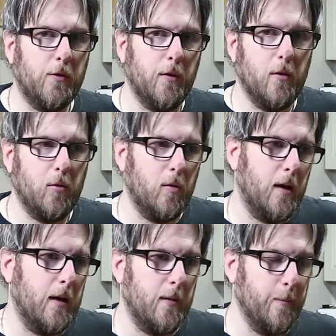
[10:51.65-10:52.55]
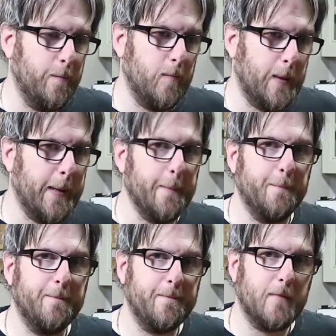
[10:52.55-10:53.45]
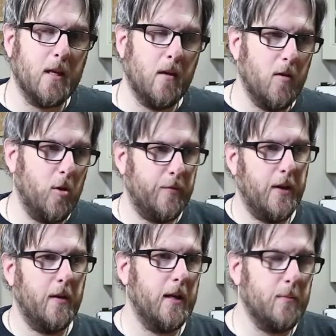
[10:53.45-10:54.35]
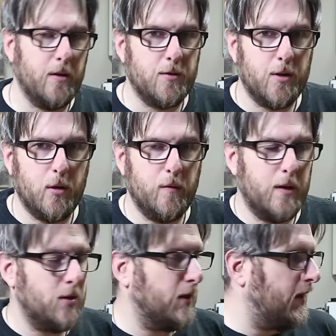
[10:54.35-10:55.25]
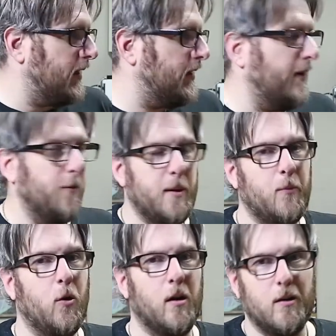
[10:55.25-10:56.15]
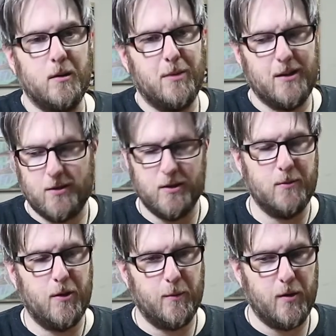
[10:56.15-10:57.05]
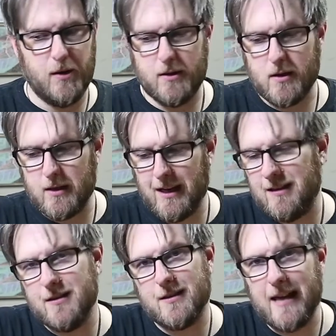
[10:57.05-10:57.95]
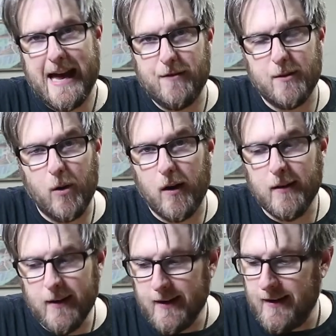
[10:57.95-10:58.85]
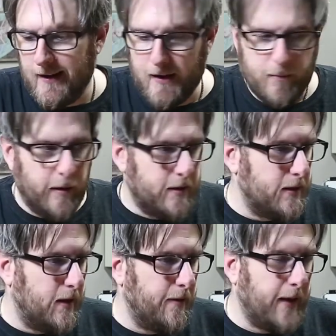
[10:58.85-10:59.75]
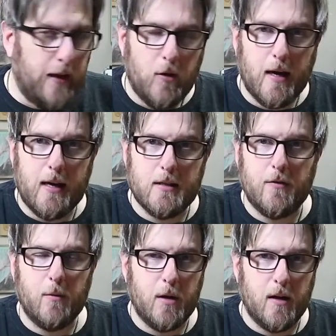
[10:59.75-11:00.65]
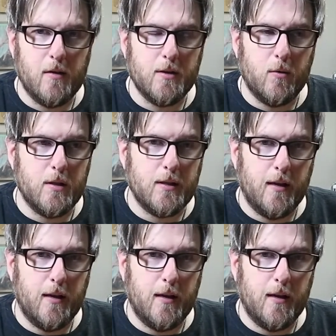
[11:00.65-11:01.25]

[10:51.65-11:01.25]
So yeah, hopefully I'll get him on the show eventually. He did help me work on the bench and some other projects. I need to just have him on. But thank you guys for being here as always.